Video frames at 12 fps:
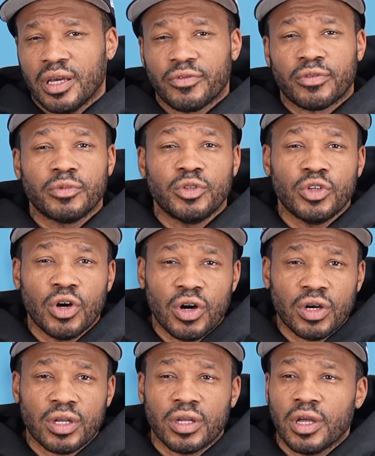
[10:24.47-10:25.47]
from New
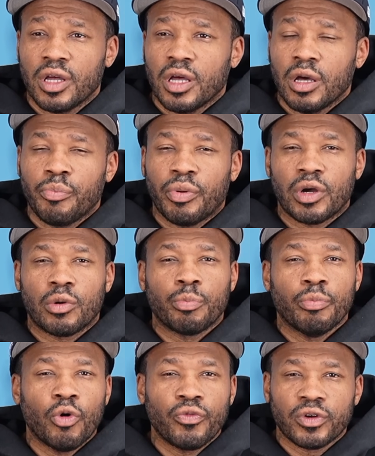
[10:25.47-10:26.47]
York, but
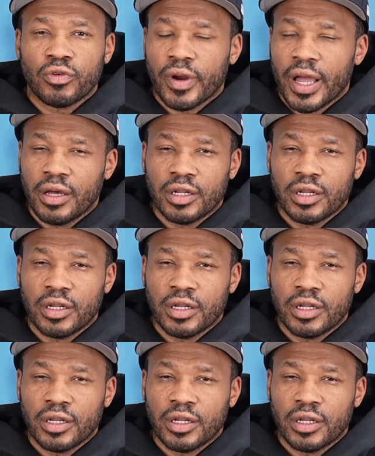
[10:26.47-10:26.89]
moving around